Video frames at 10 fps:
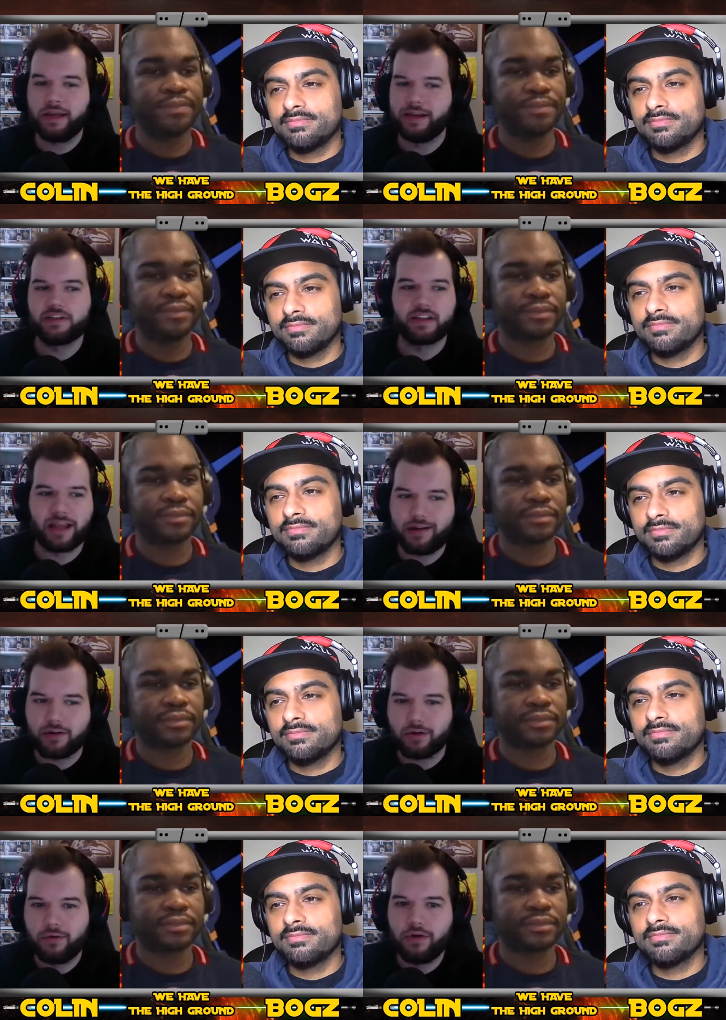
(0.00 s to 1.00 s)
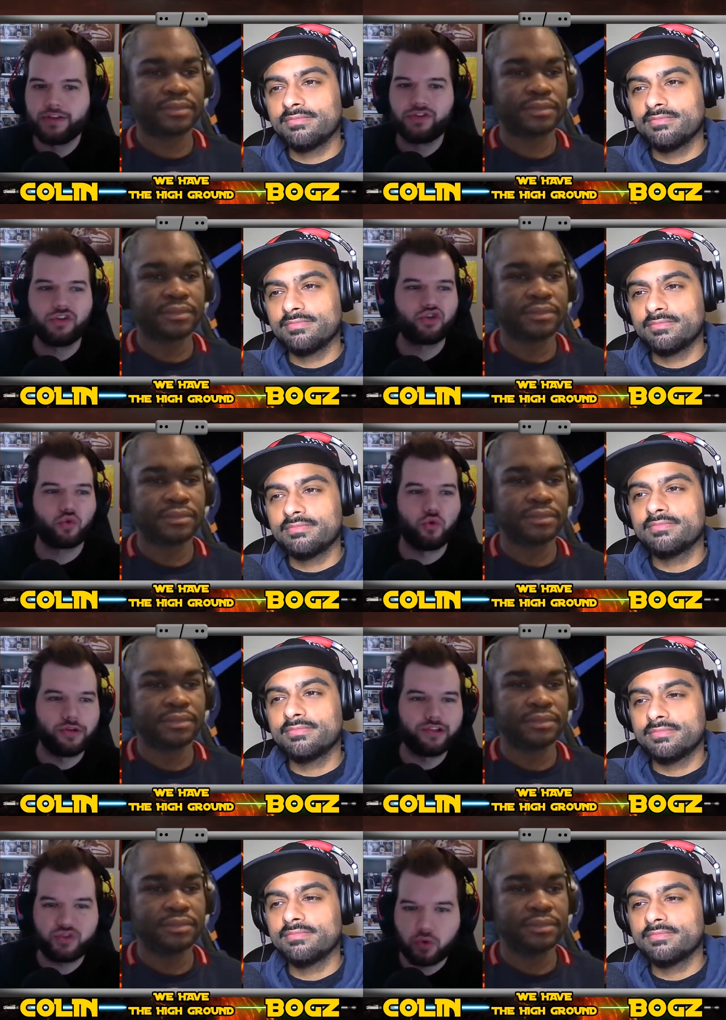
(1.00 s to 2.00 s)
Speaker 1: Is it Lando? Is it a droid
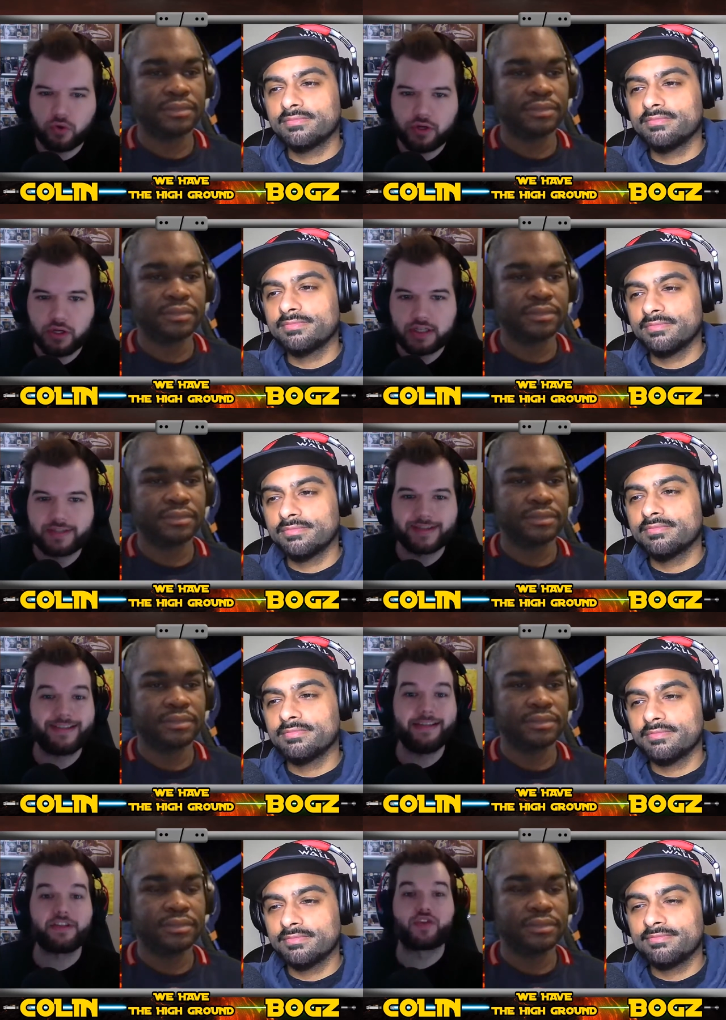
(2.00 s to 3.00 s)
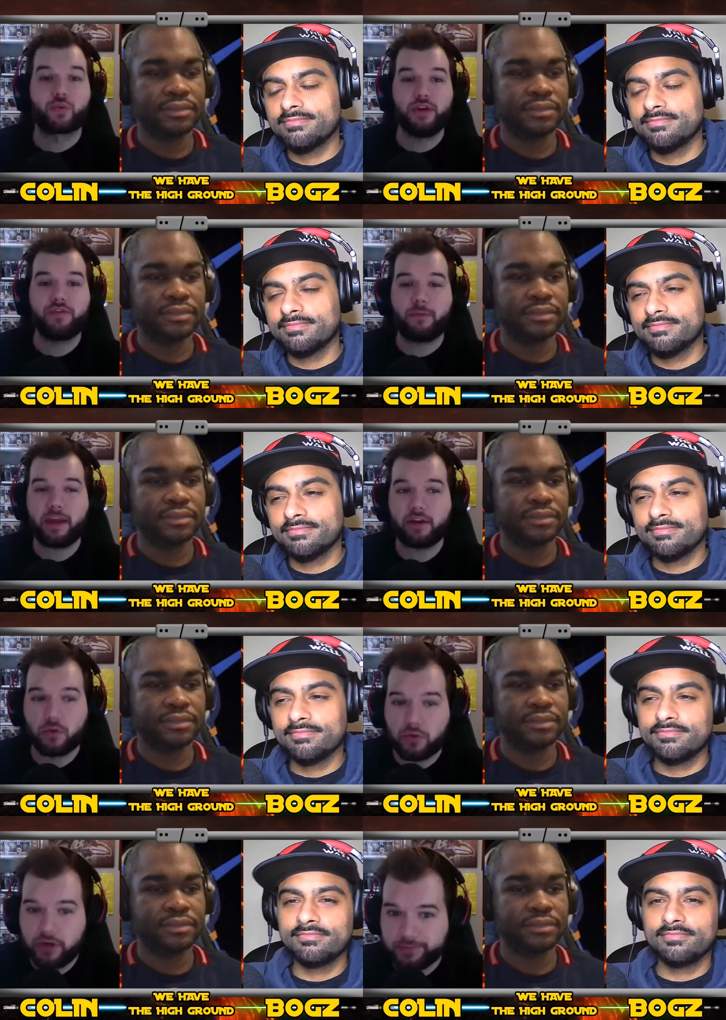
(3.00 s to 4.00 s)
story? Is it season three of The
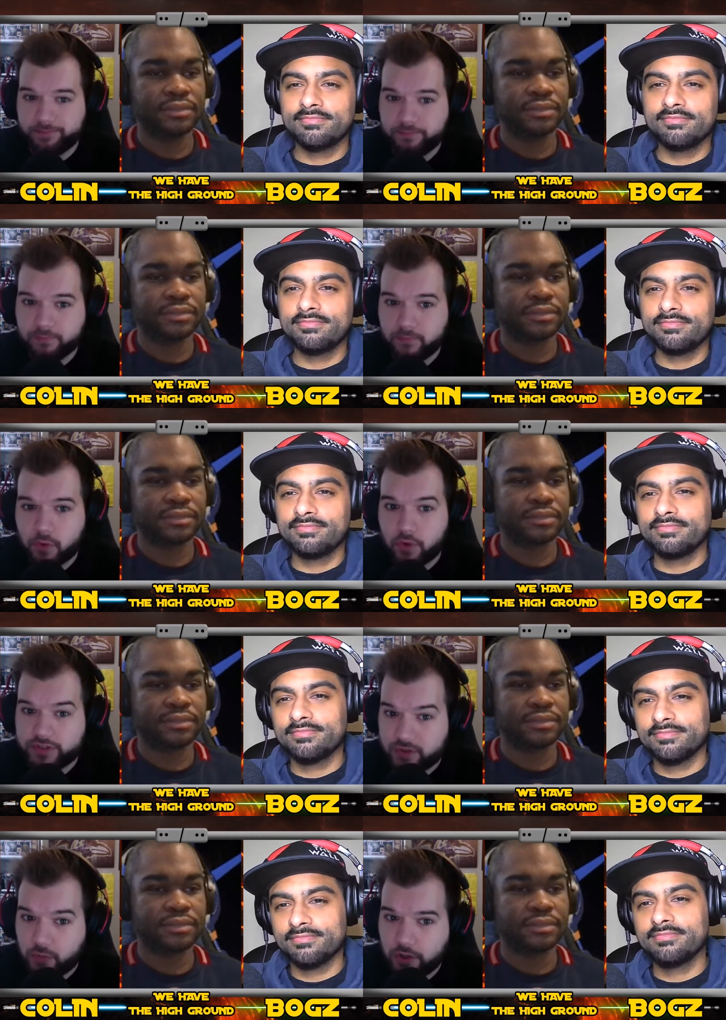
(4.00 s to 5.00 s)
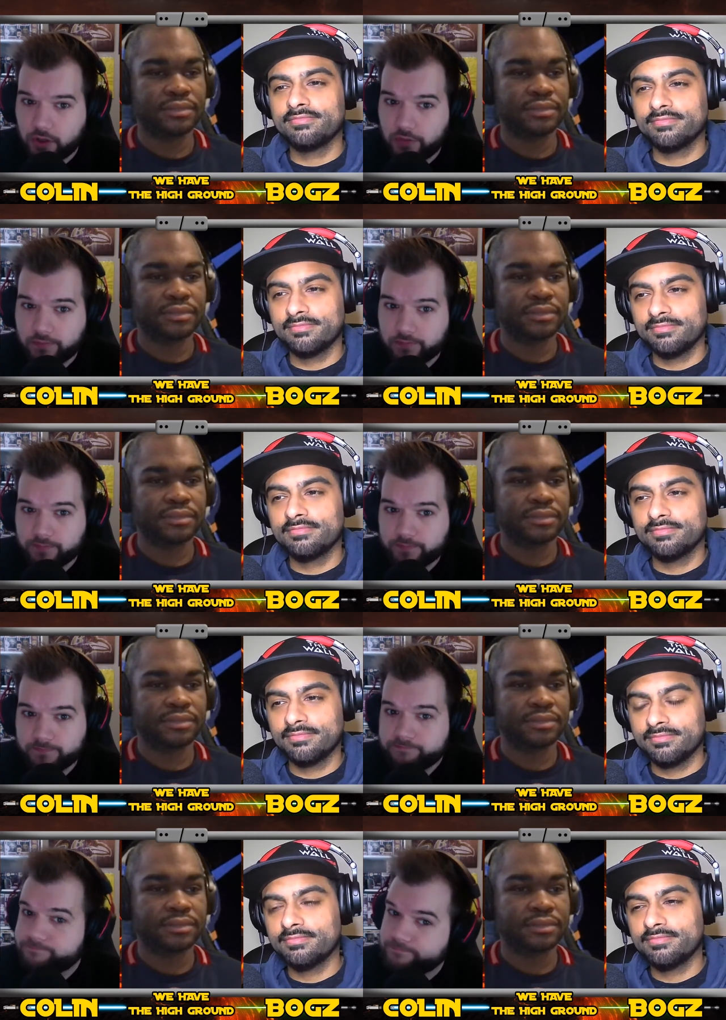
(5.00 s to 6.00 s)
Mandalorian? Or is it Willow?
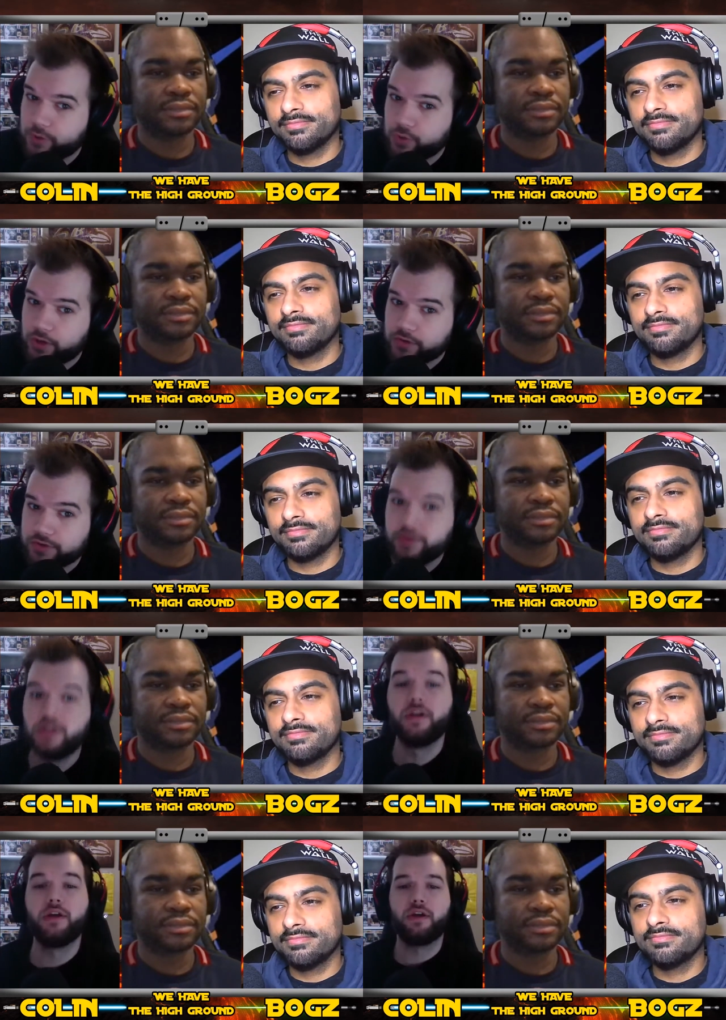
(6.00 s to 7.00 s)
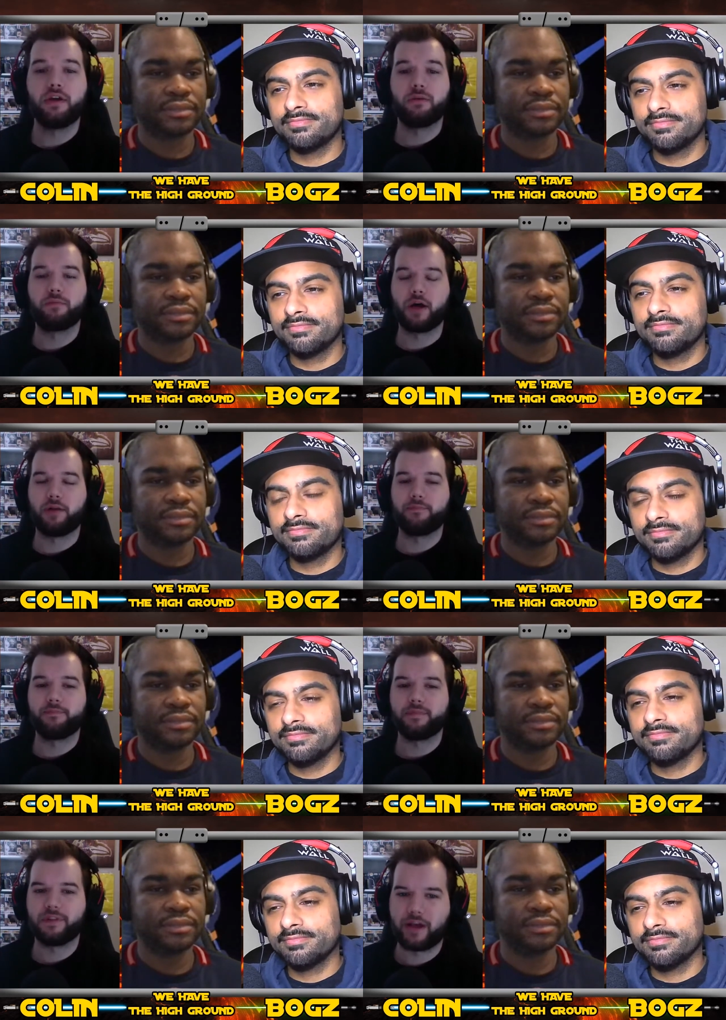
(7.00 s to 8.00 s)
Who knows? But
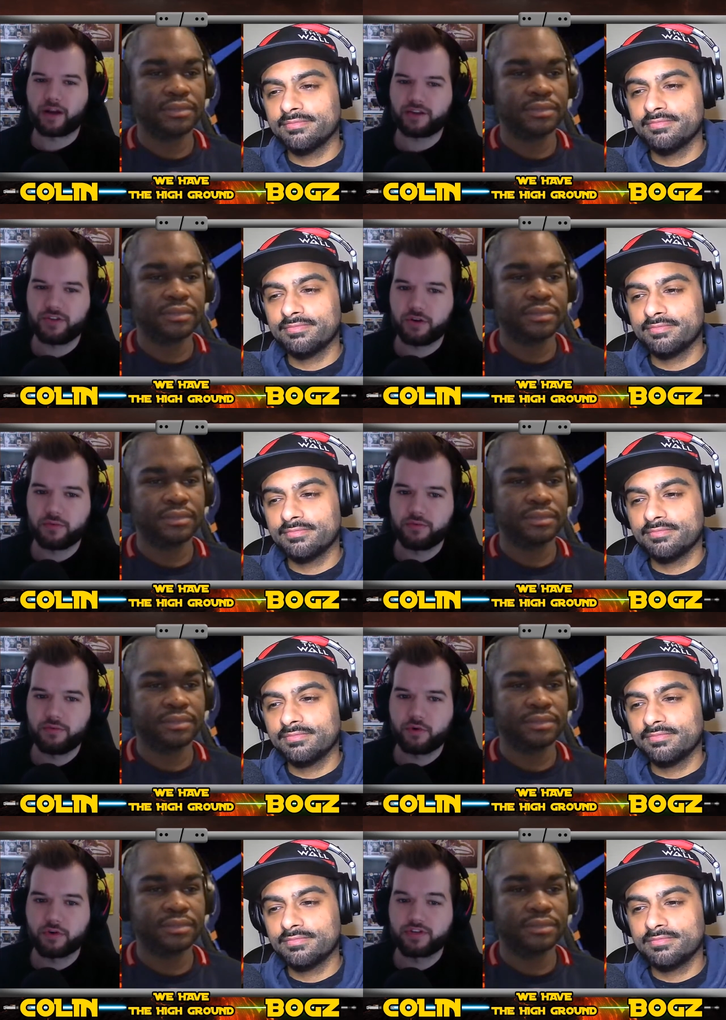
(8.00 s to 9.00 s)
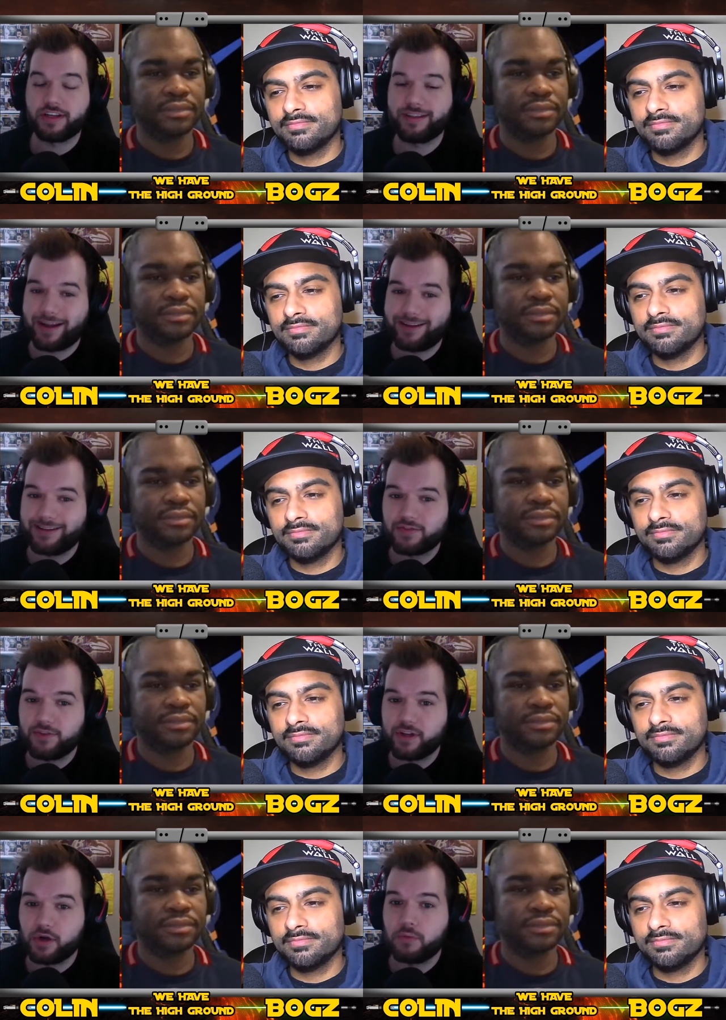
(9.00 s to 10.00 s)
let us know, of course, and like this video,